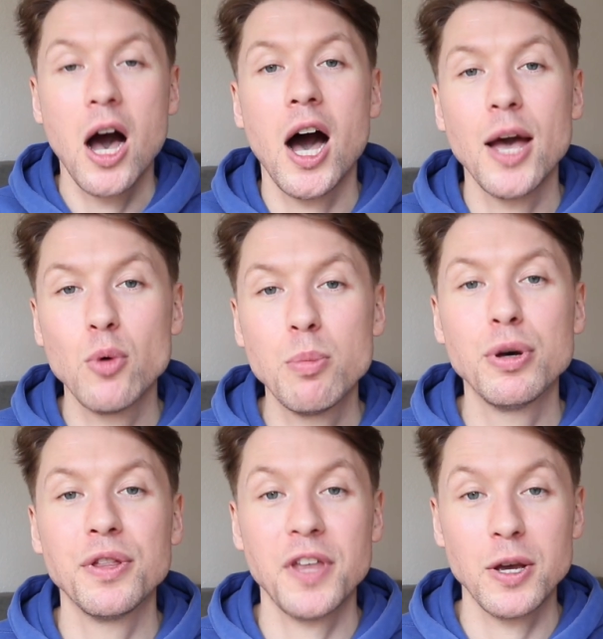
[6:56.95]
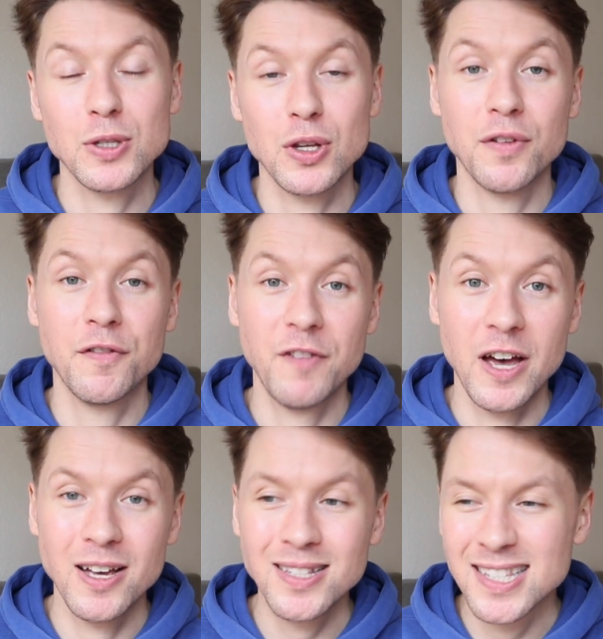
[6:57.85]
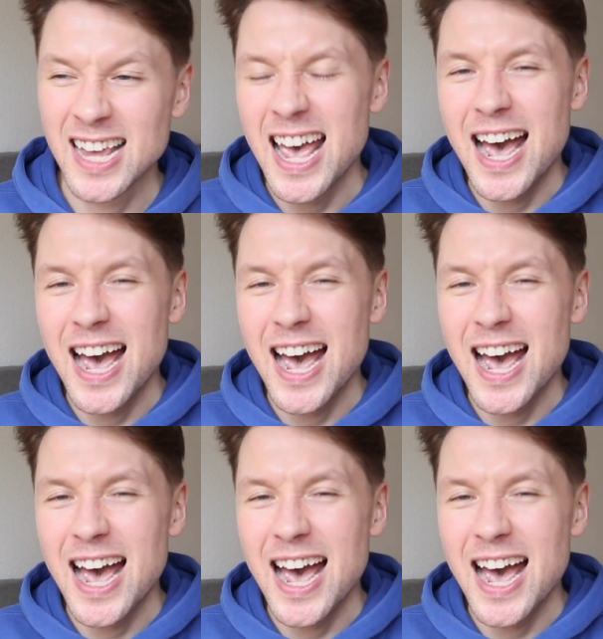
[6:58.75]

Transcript: I will put those on first,